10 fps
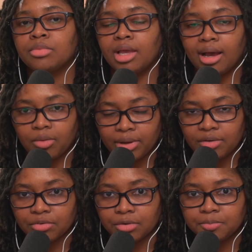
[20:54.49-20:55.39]

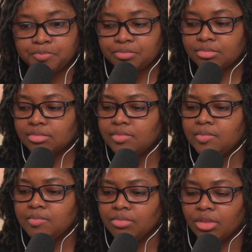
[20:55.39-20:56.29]
However,
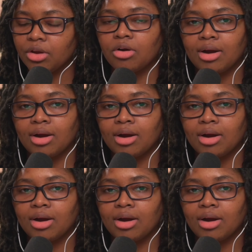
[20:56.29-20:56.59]
there